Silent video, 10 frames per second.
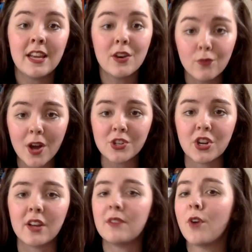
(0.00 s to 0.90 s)
in
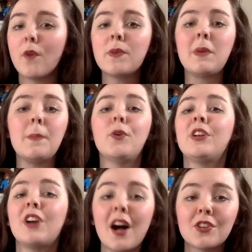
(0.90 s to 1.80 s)
Russia involving people in
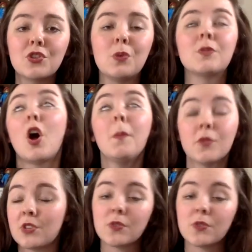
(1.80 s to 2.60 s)
costumes almost